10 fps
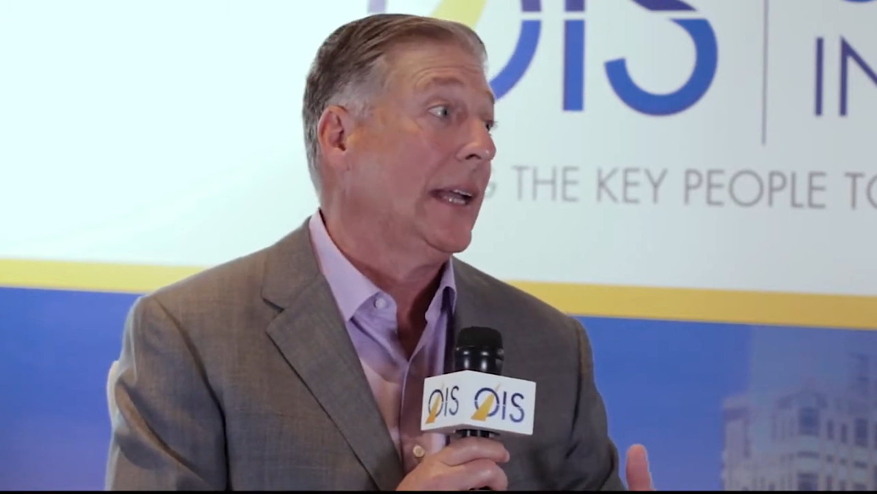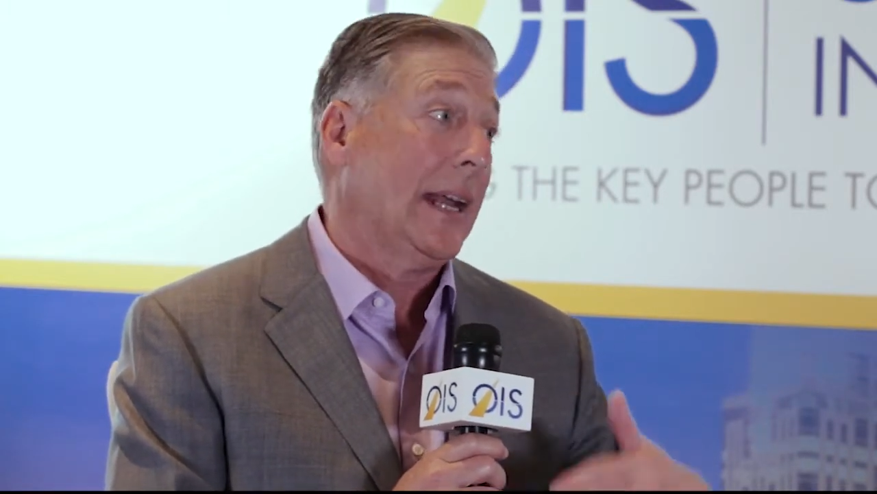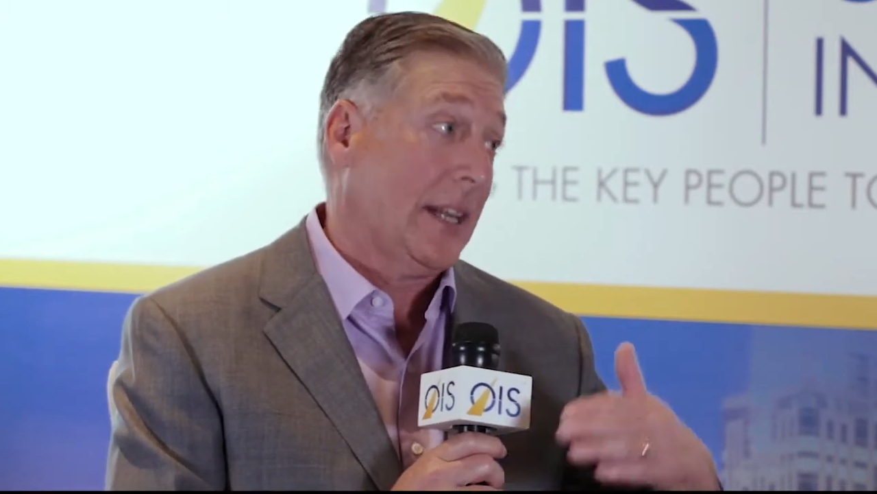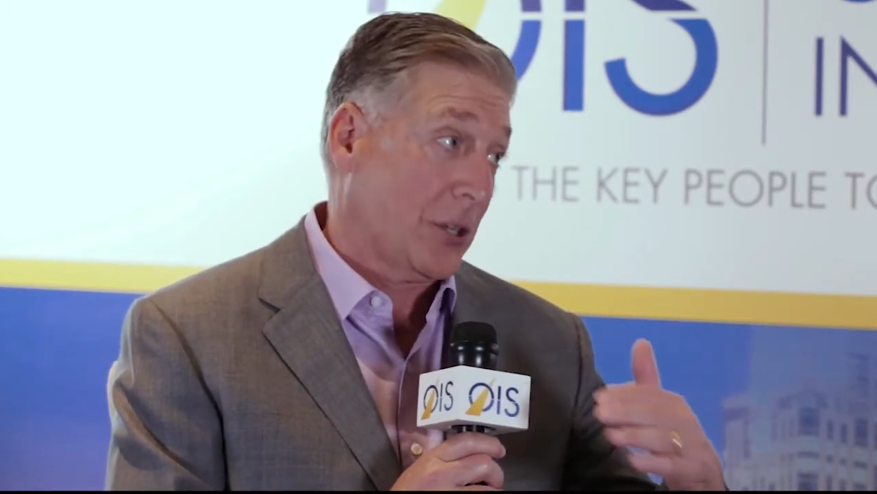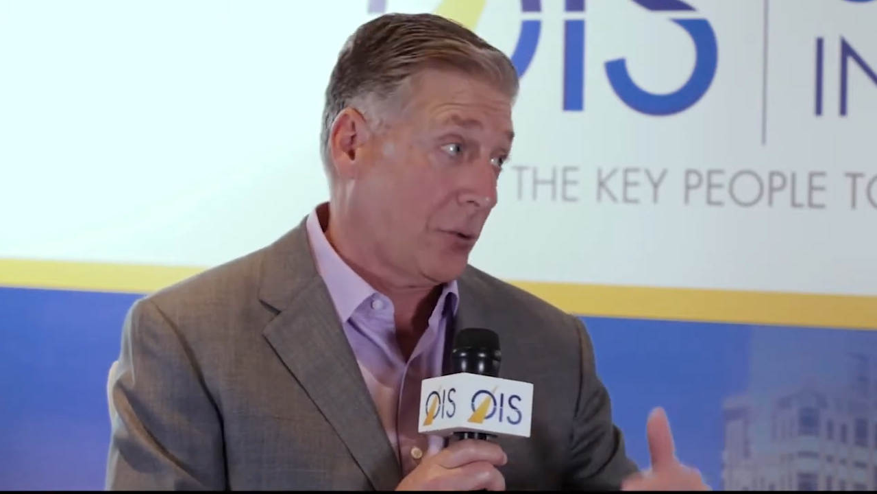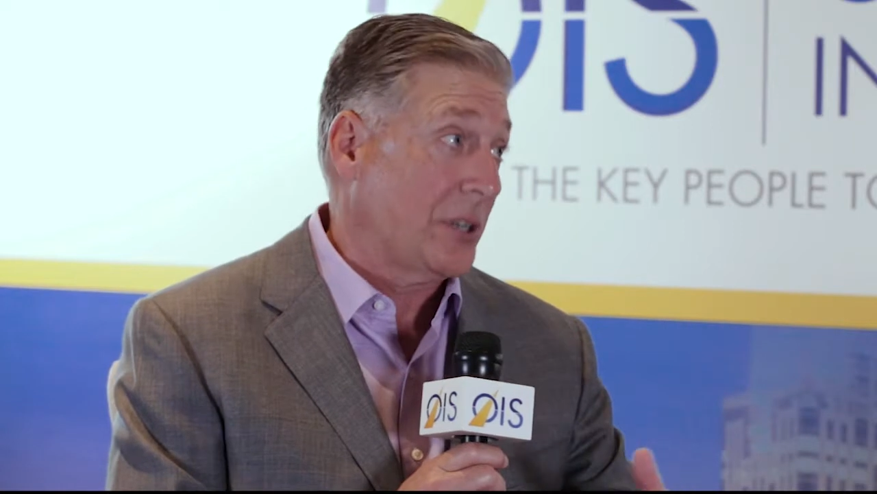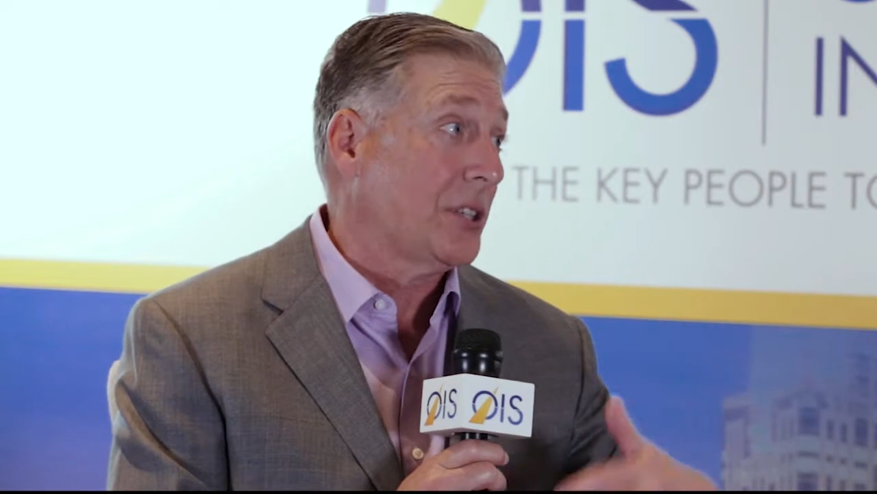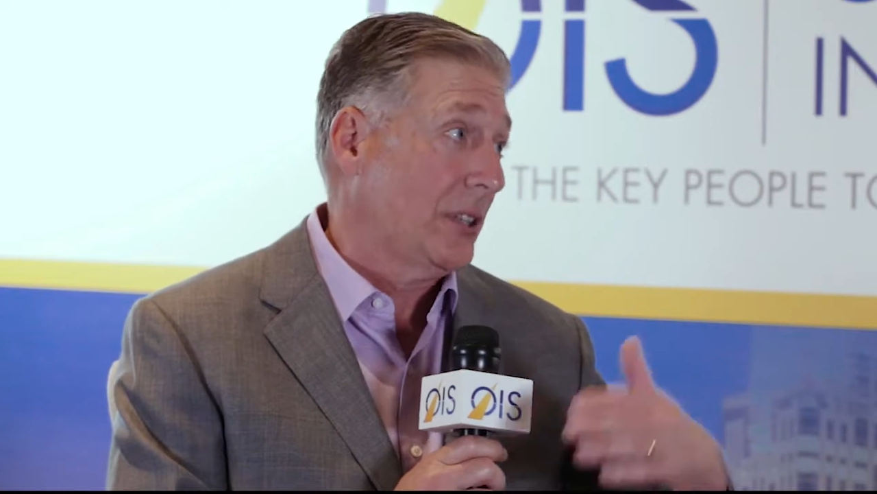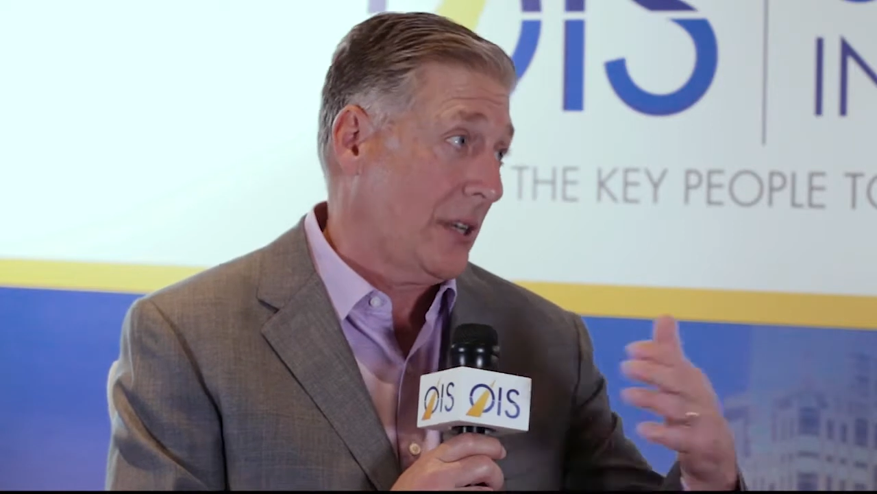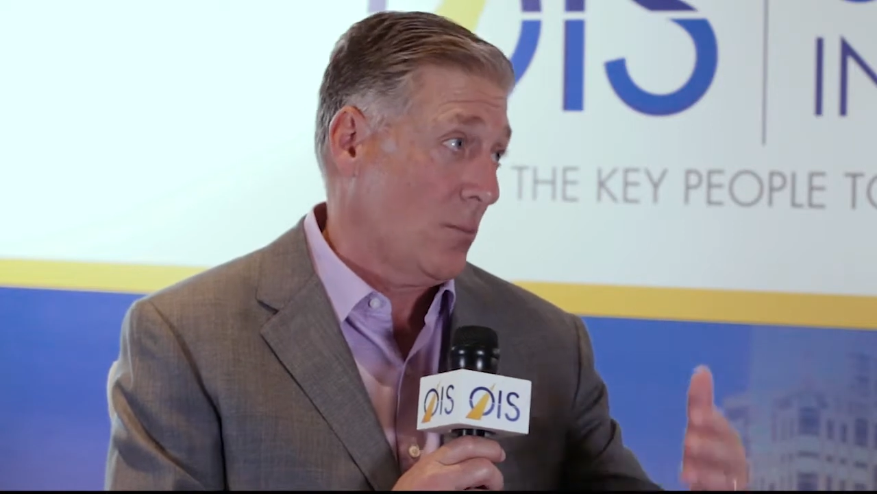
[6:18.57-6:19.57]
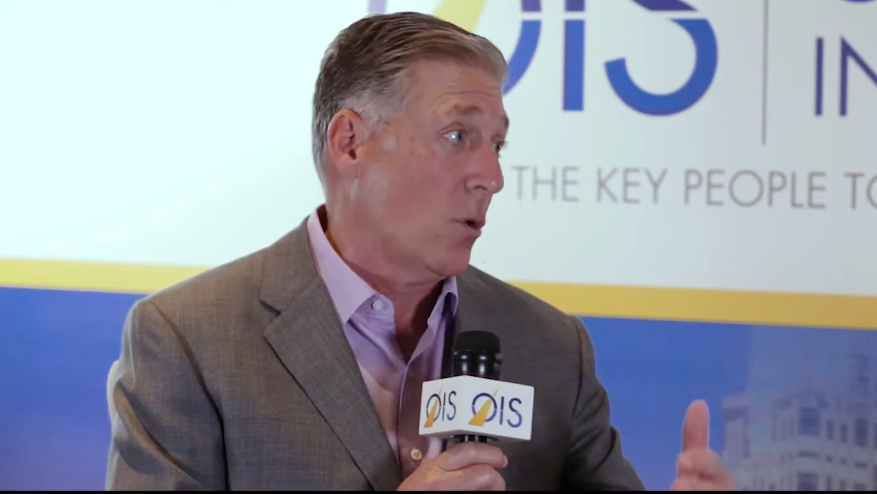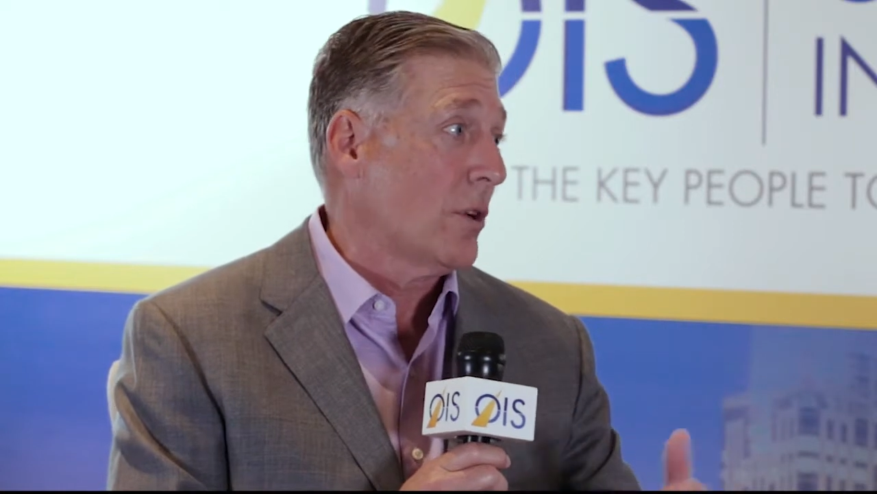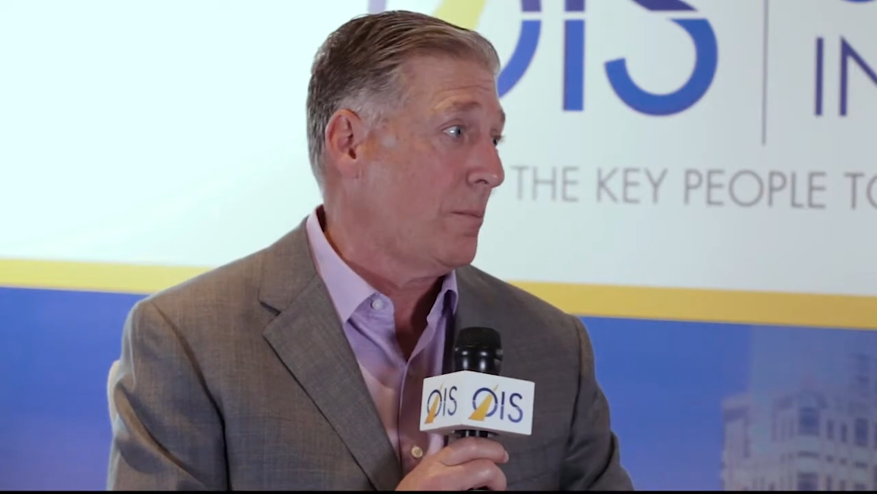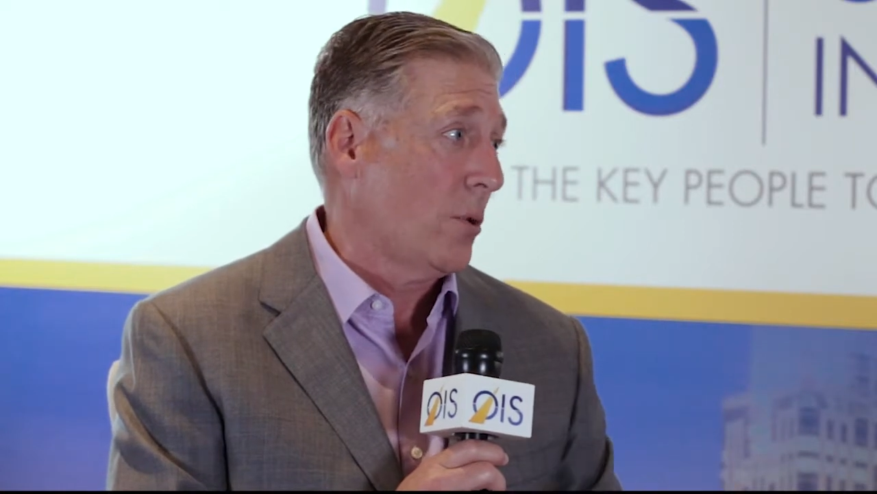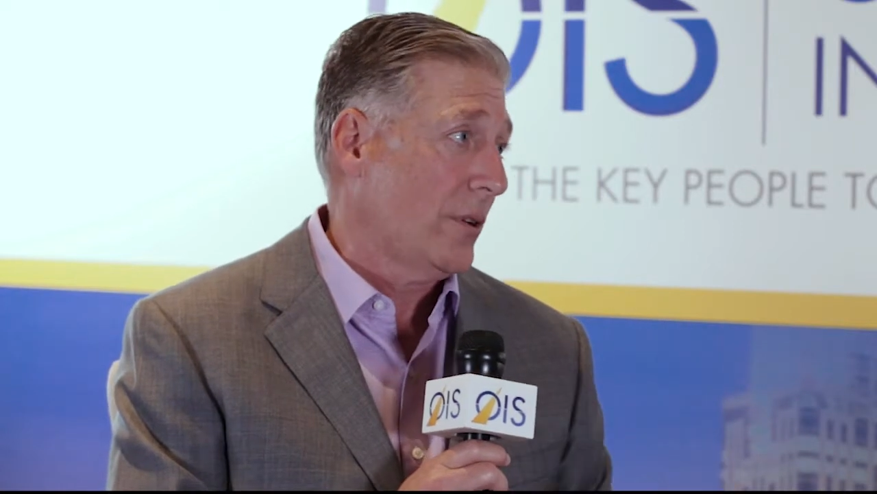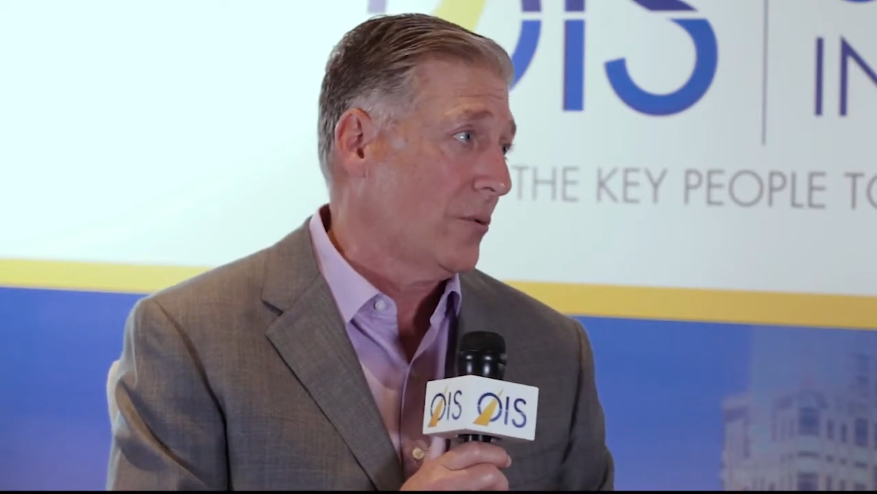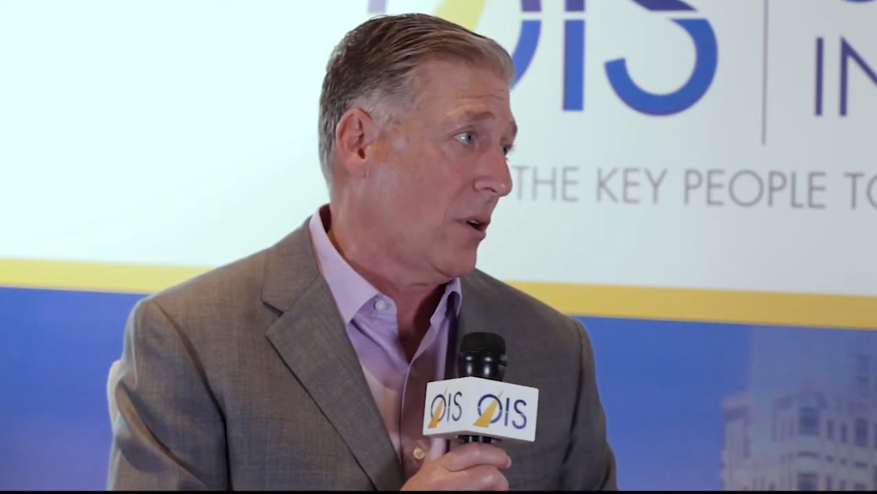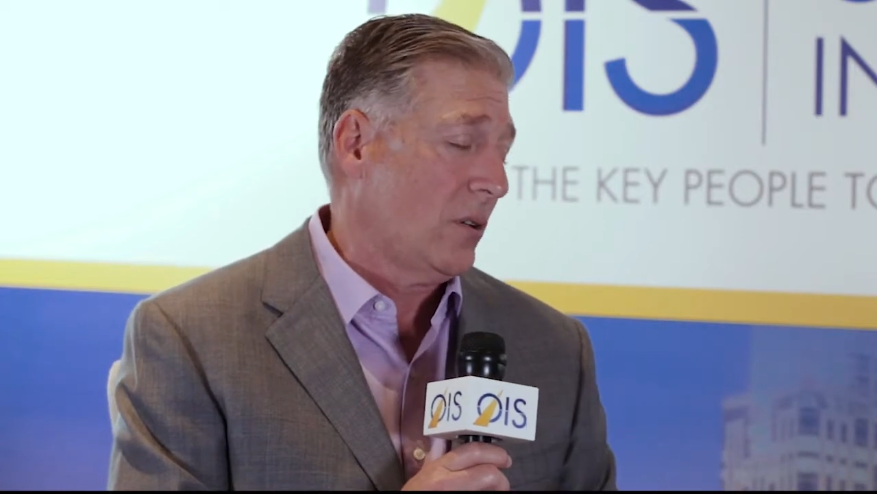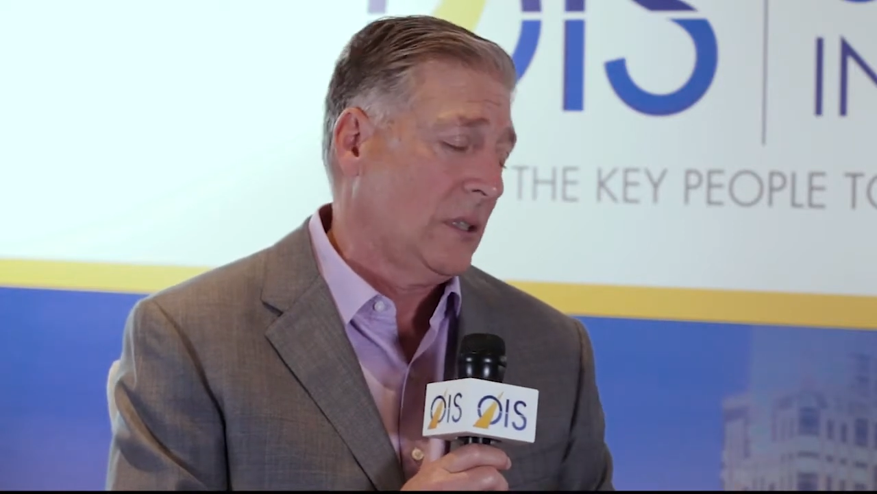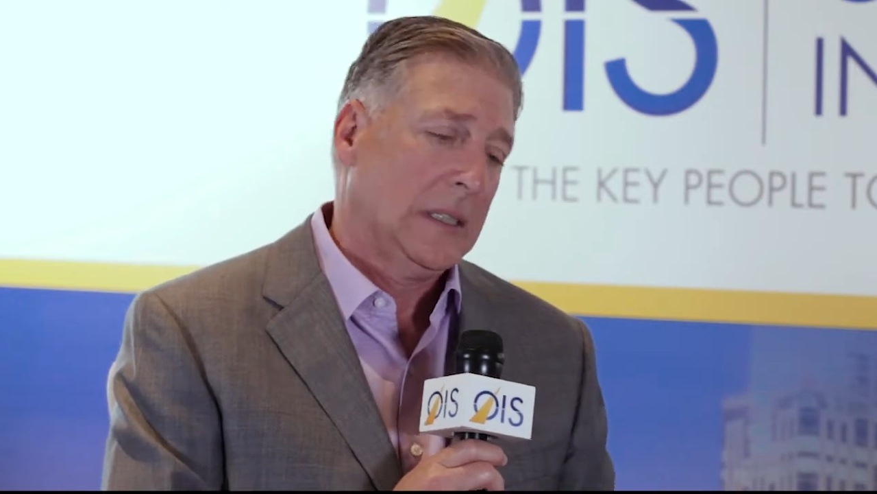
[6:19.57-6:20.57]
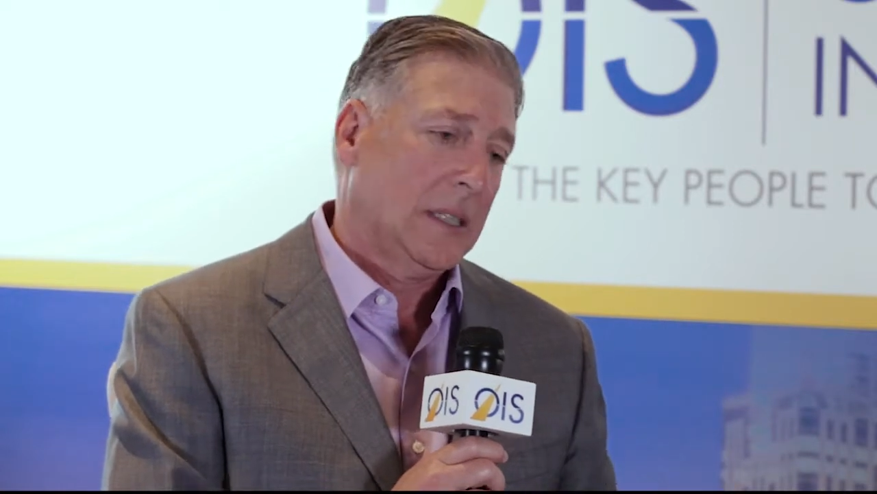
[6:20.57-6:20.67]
an increasingly more important role,